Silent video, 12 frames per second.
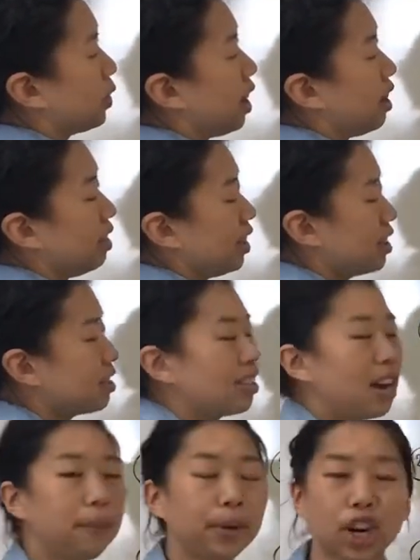and this
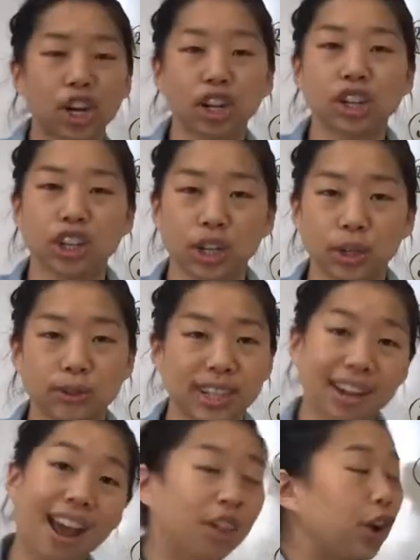number go
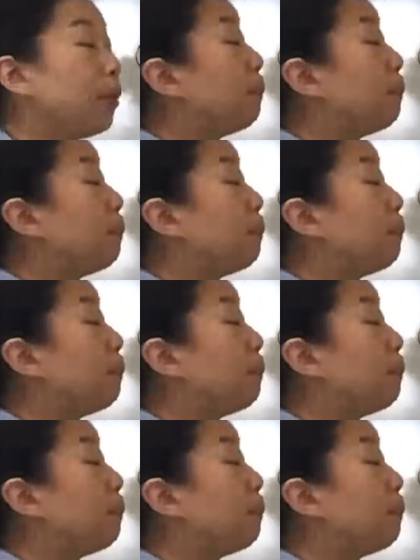together.